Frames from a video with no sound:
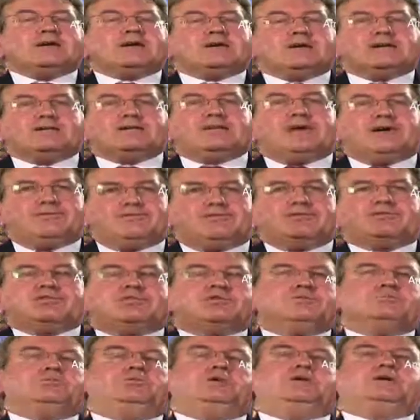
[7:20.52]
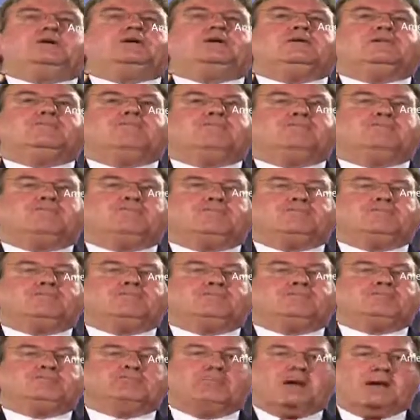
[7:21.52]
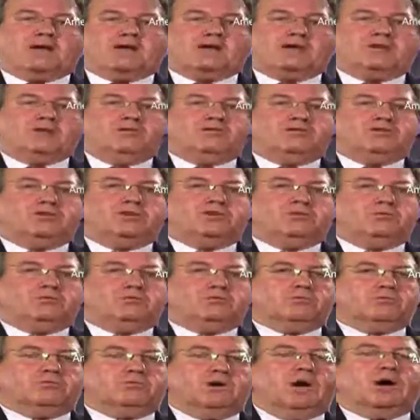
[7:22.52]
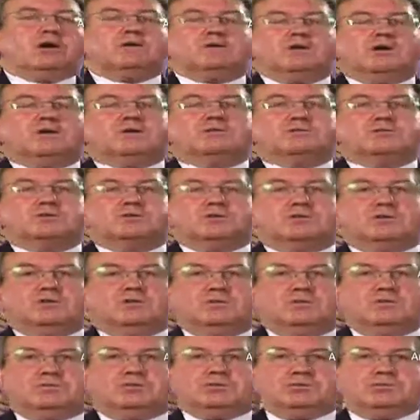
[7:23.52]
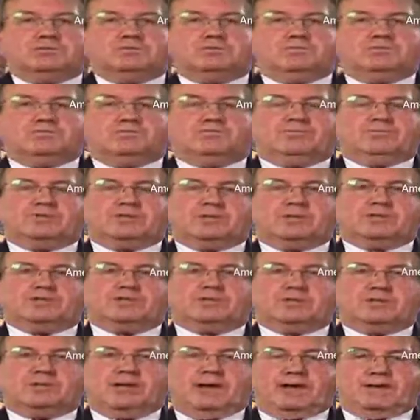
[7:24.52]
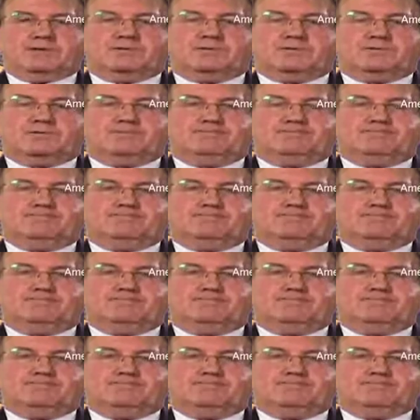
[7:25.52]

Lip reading: Inevitably, many of you are going to use the internet.